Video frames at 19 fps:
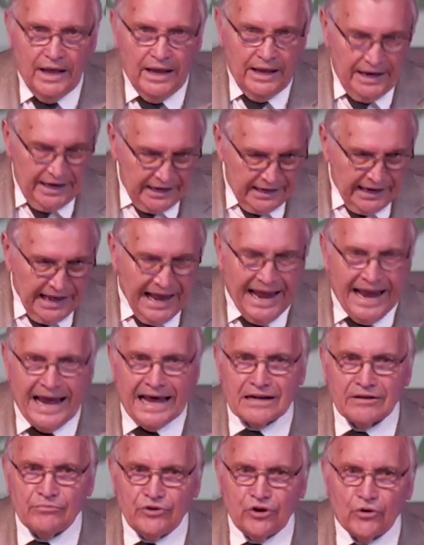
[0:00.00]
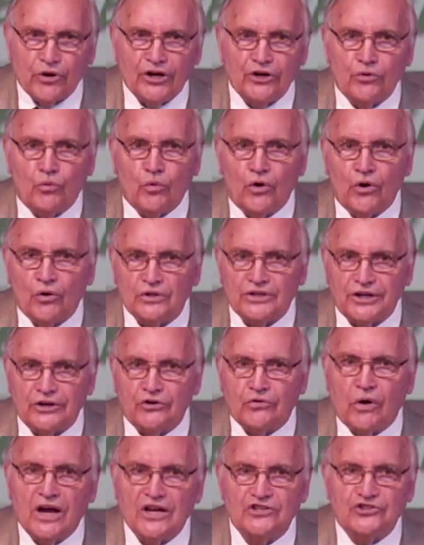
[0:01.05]
In Adam, you're in the world. In
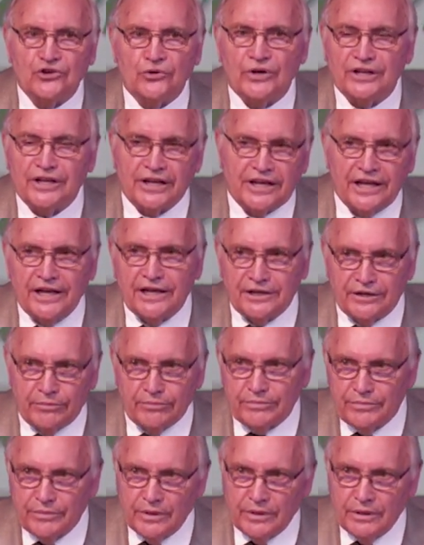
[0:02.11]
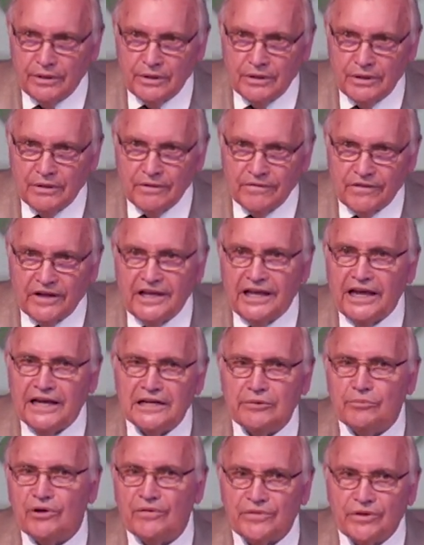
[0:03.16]
Christ, you're in the kingdom, the
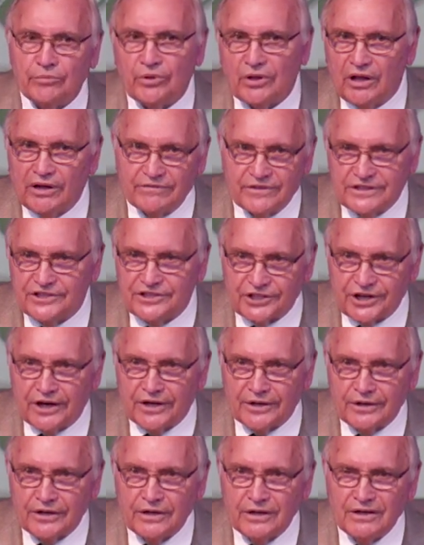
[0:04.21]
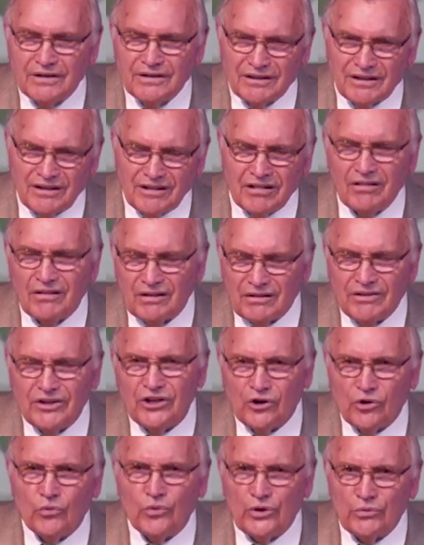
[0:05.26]
kingdom of the beloved Son. You
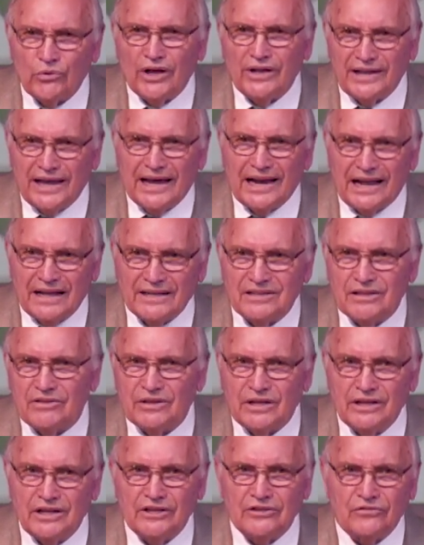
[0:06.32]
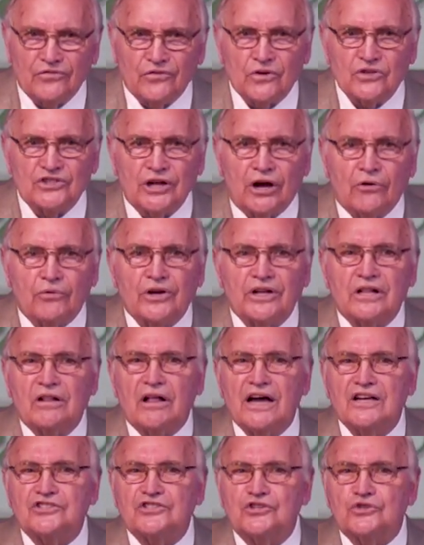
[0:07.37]
know, we read that in the first hour in
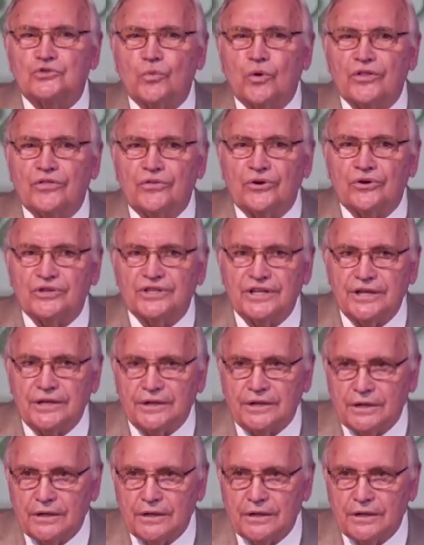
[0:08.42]
Colossians 1.13.